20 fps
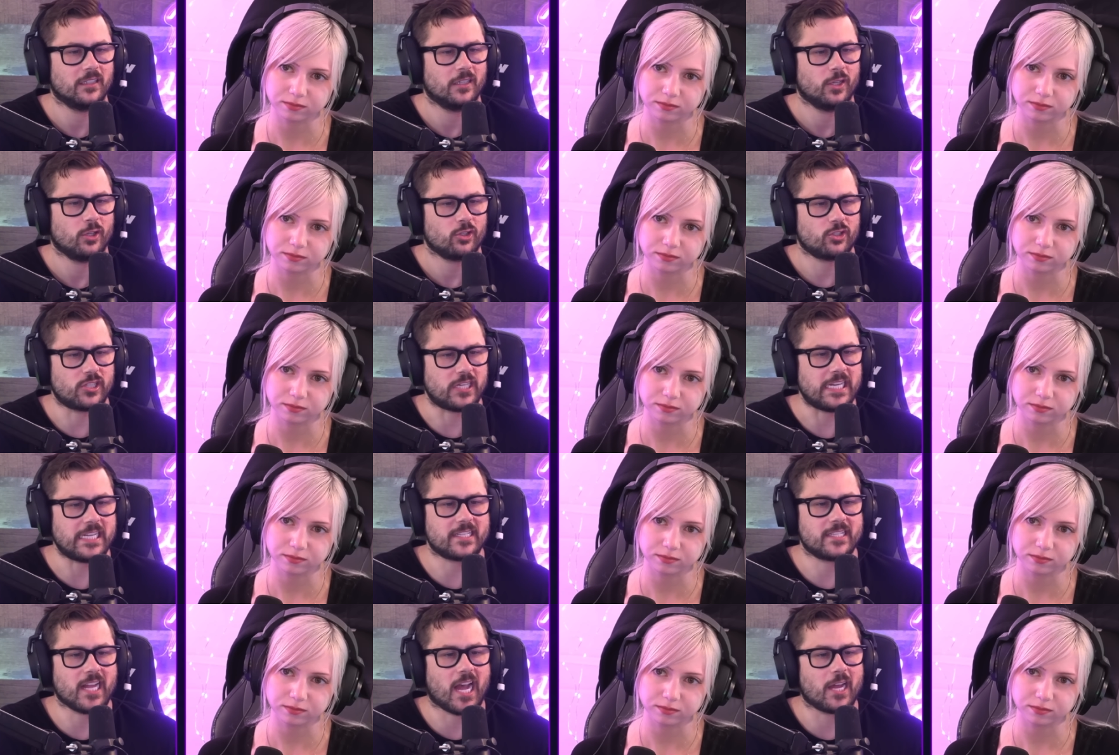
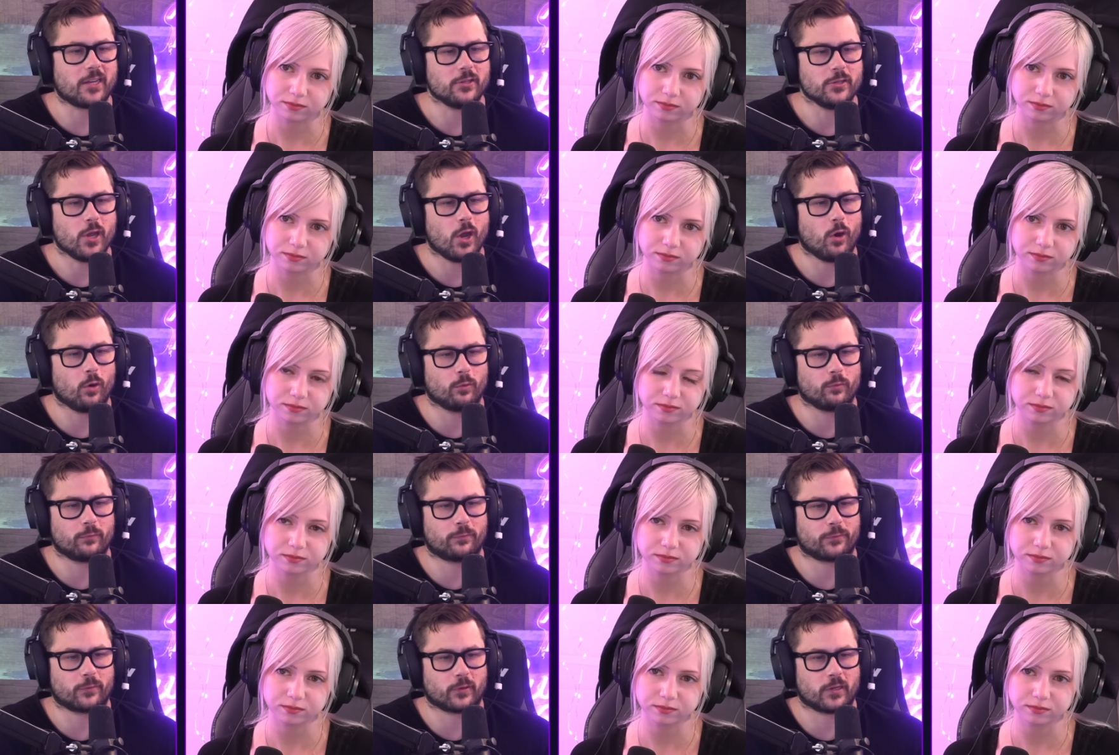Speaker 1: She's not known
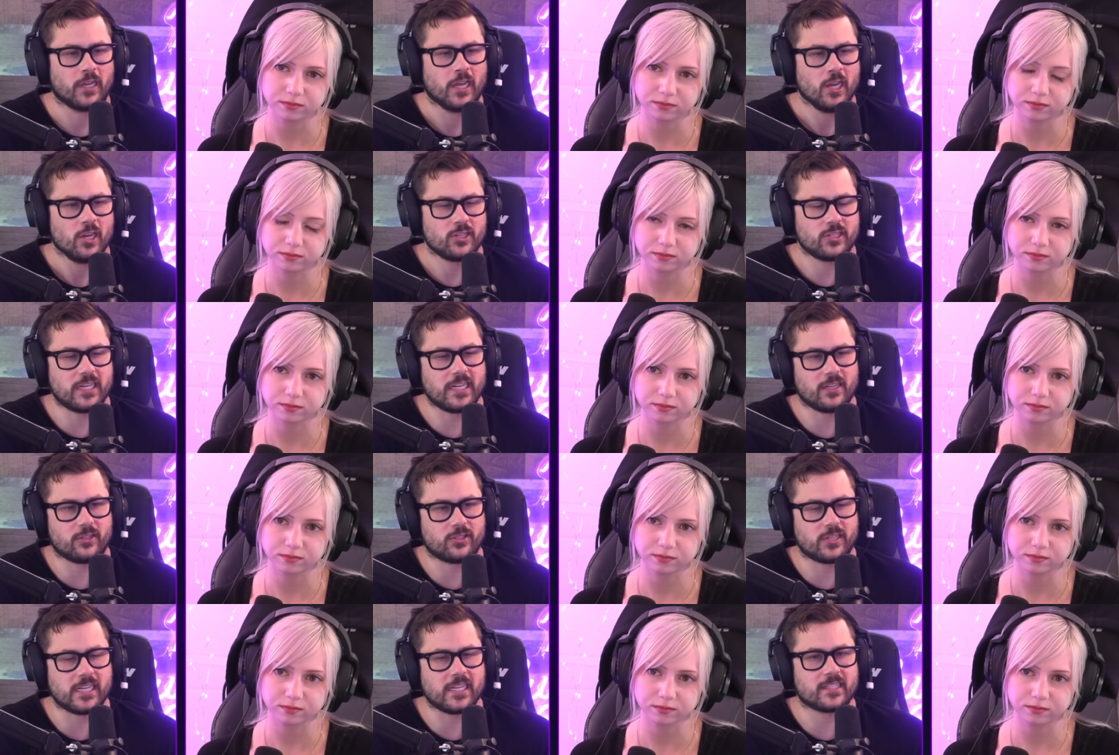for she
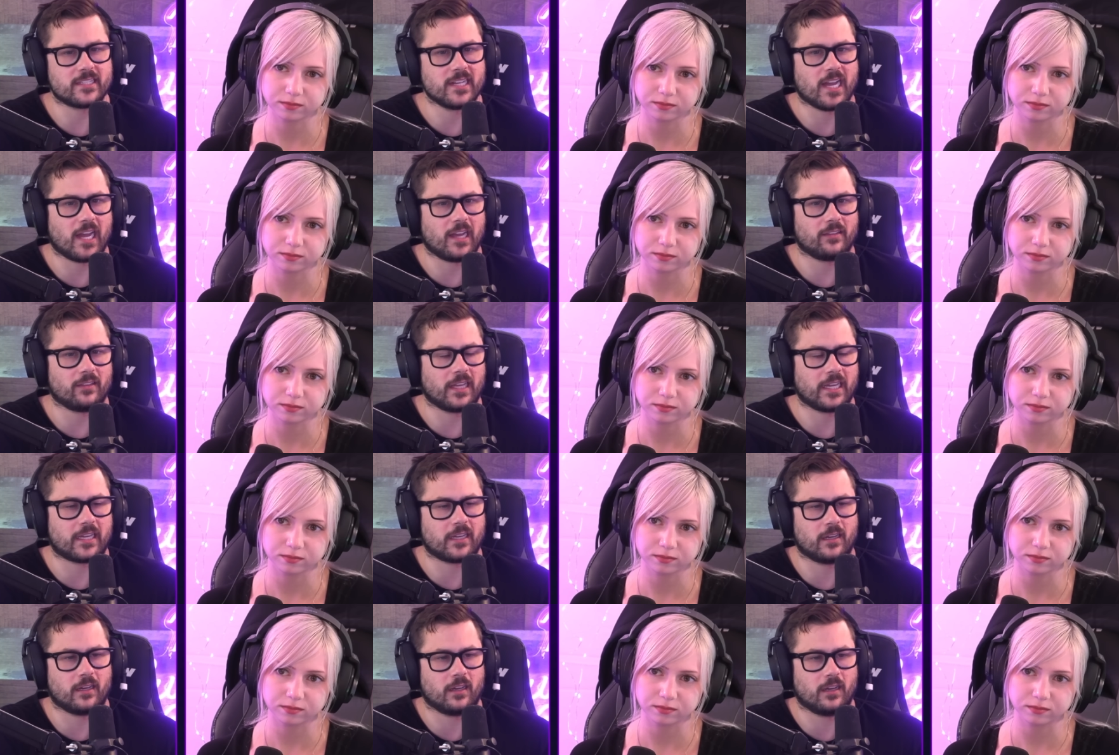she is not like
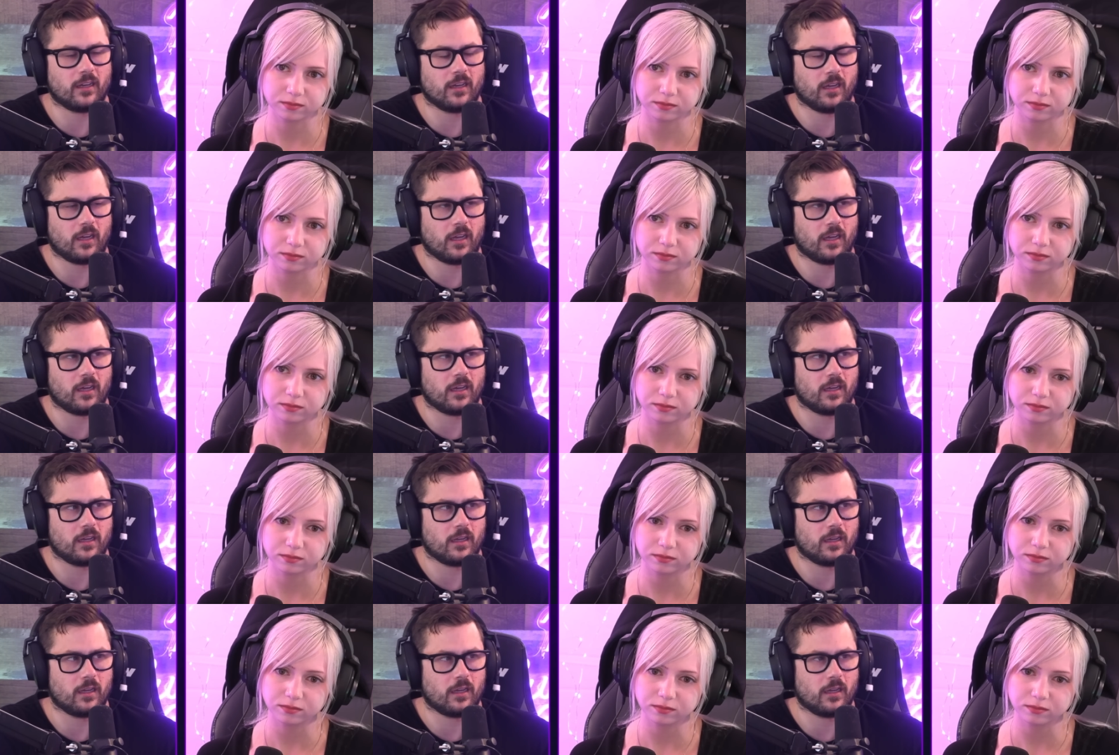a
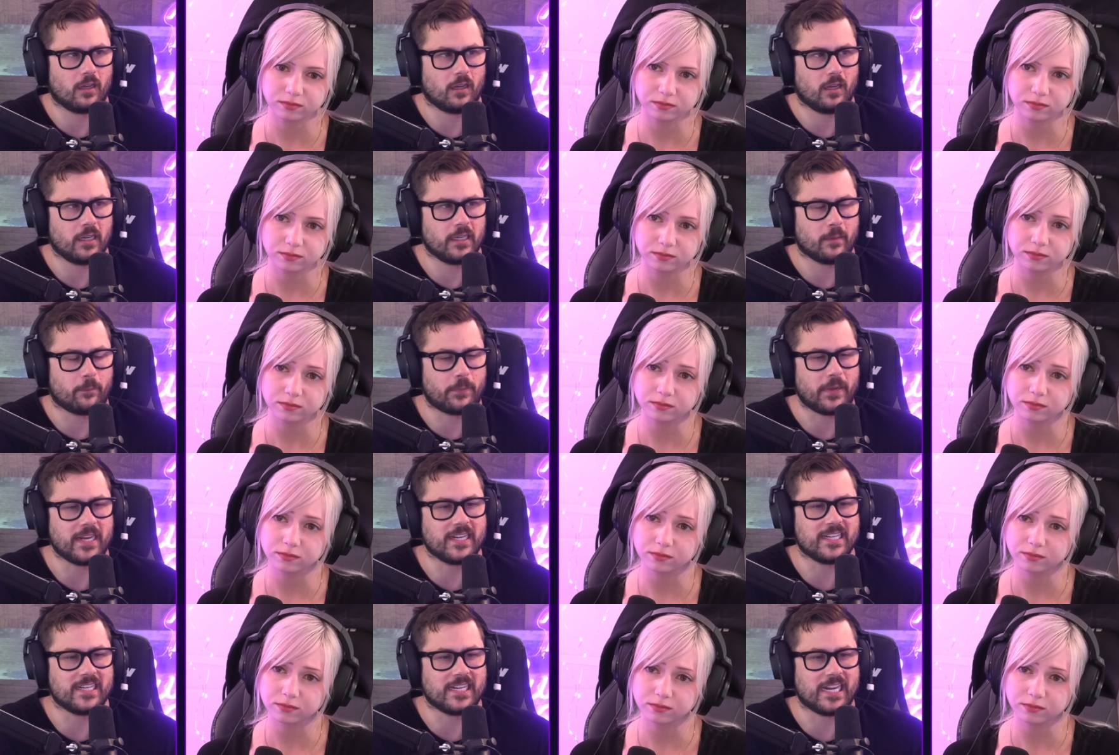uh, an
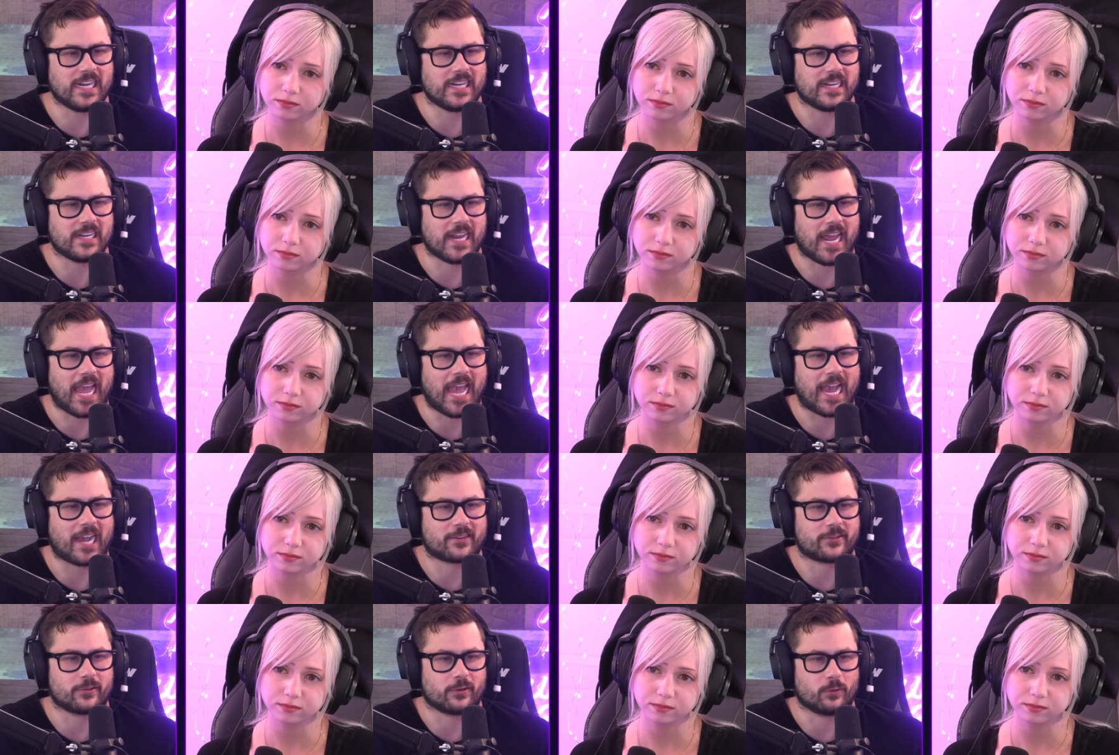opinionated
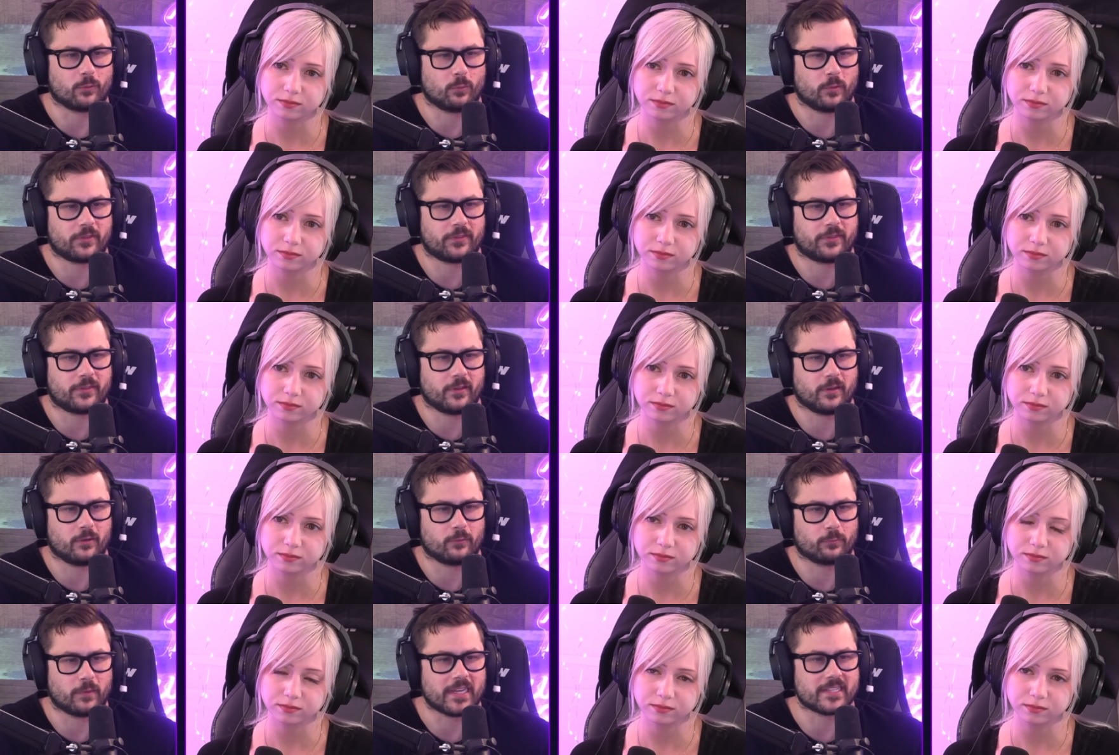actor with the
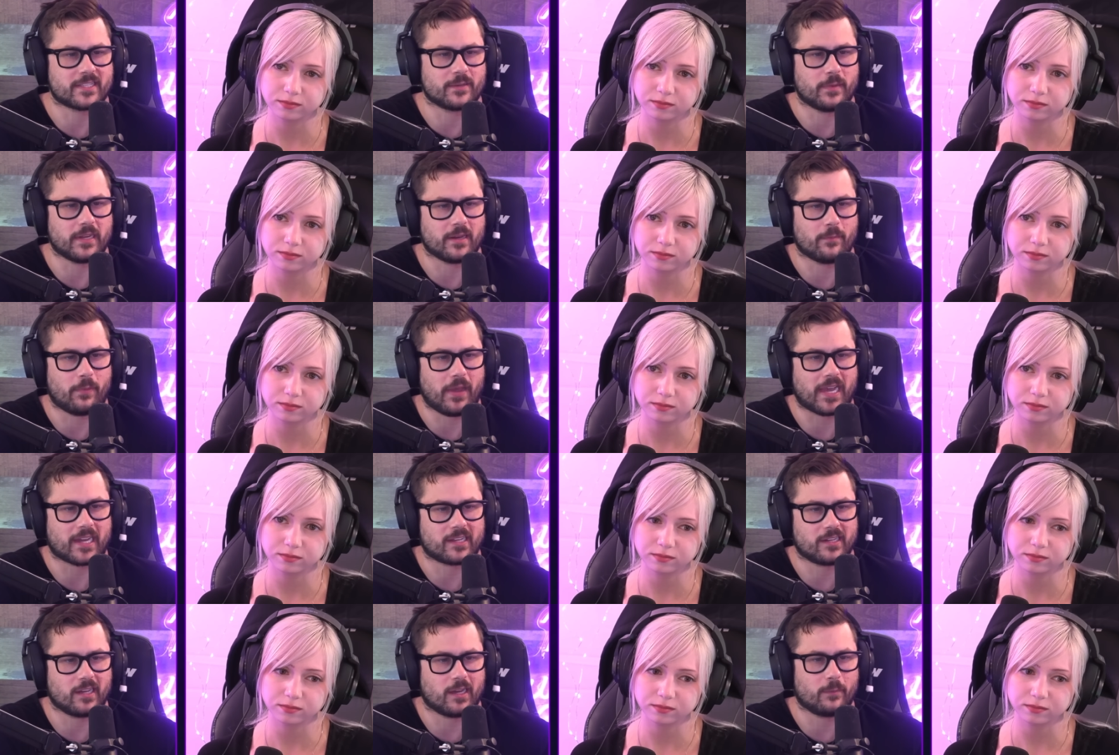resume to back
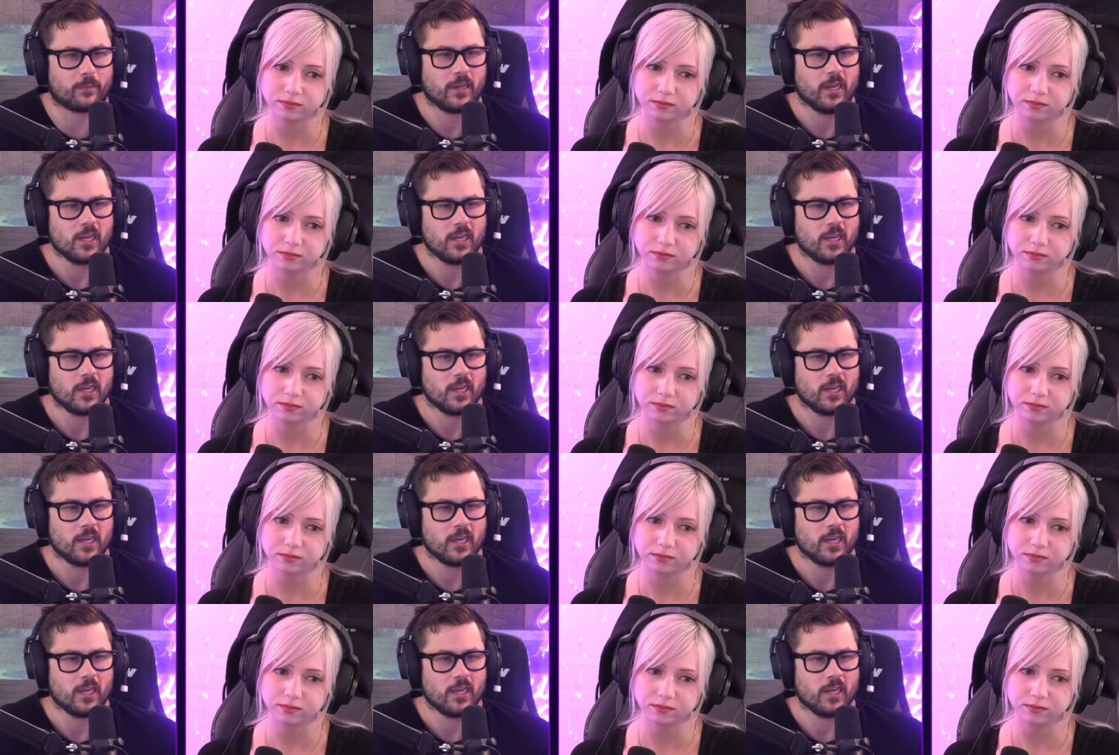it up.